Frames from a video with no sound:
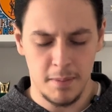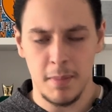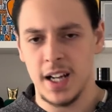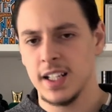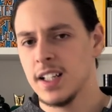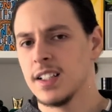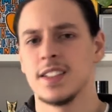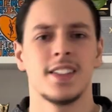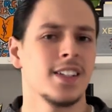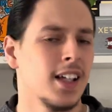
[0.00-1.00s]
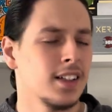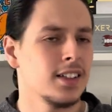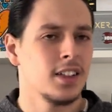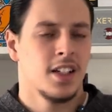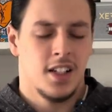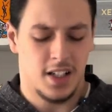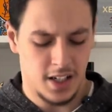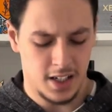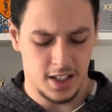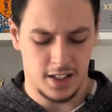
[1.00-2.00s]
my scent.
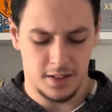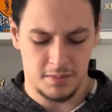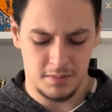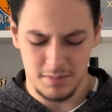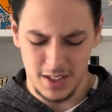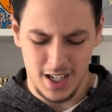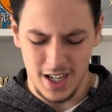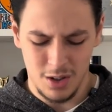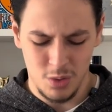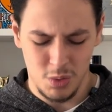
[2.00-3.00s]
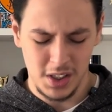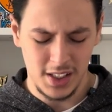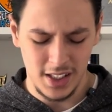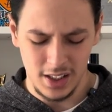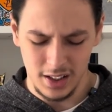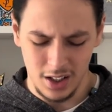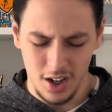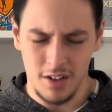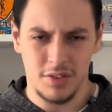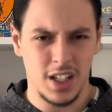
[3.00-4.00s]
I don't really
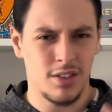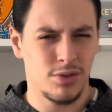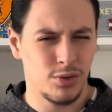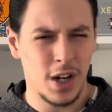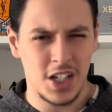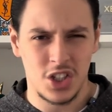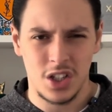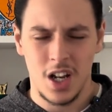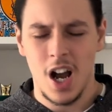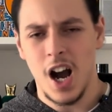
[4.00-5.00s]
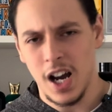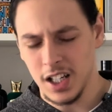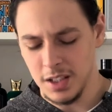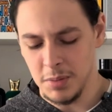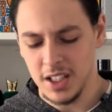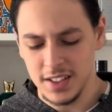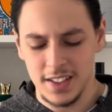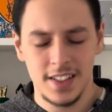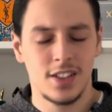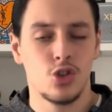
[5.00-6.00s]
love a fresh honey because
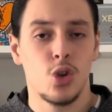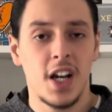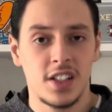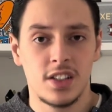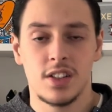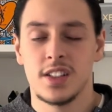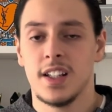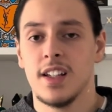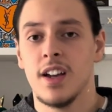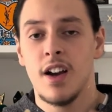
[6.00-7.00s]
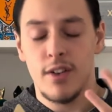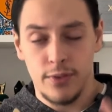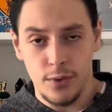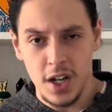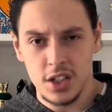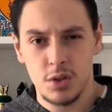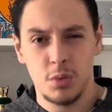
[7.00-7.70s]
this tries to stay fresh